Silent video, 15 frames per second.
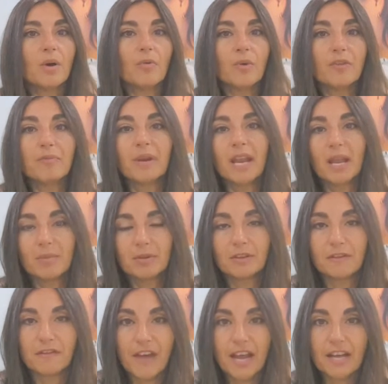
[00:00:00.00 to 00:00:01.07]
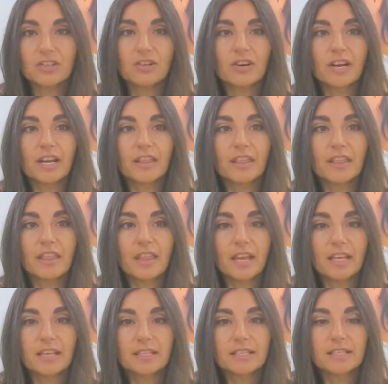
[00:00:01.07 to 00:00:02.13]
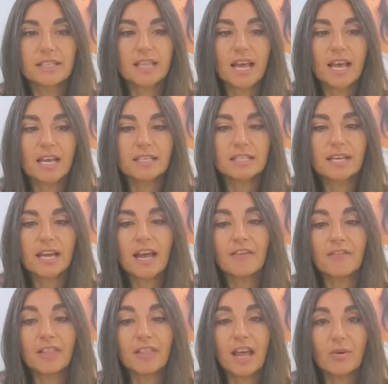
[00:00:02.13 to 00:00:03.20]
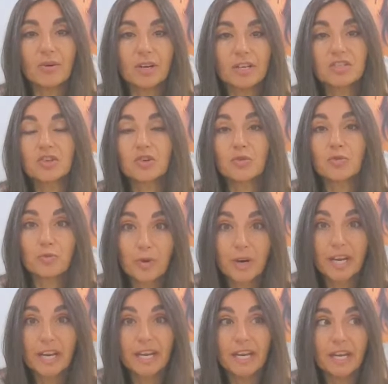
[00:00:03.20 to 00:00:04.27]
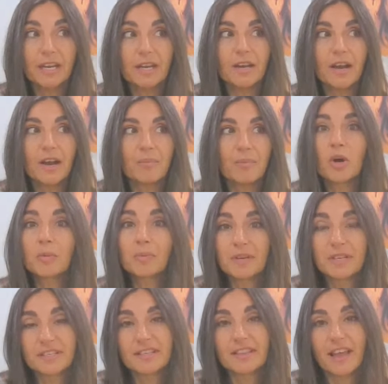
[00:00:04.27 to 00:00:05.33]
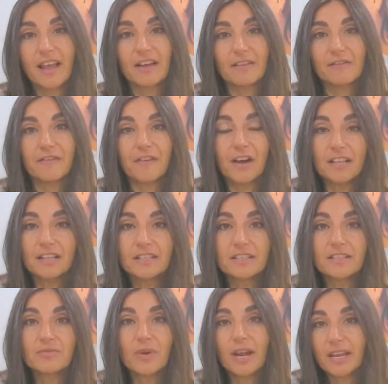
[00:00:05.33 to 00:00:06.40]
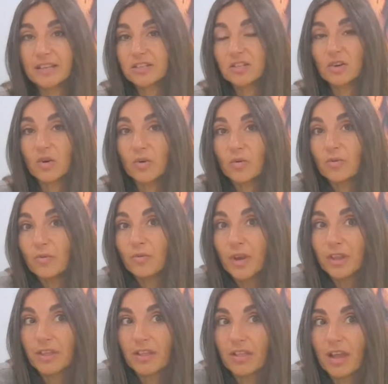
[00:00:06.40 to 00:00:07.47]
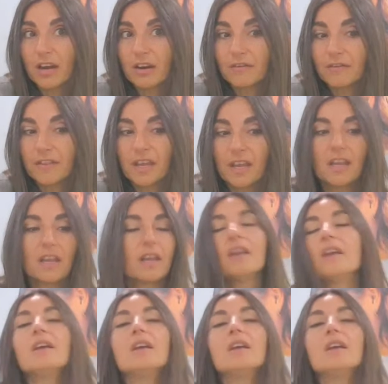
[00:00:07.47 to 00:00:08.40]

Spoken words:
We've been able to factor in things that have allowed us to repurpose that funds, right? So with a lot of the